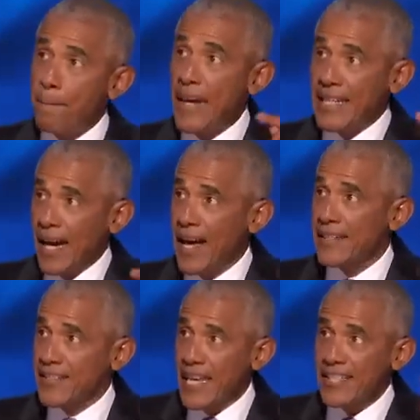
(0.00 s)

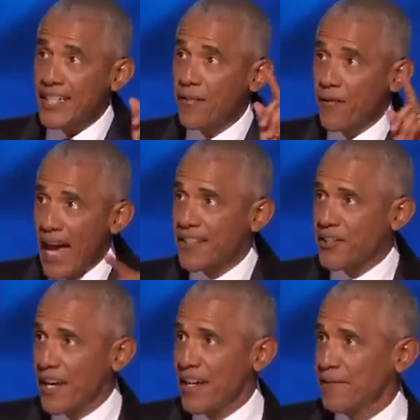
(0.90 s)
because this
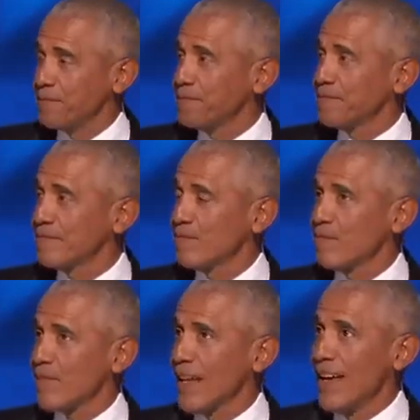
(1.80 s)
convention
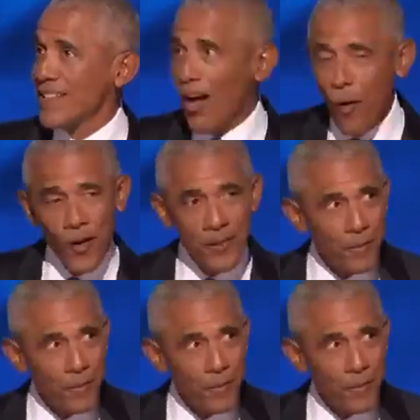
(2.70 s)
has always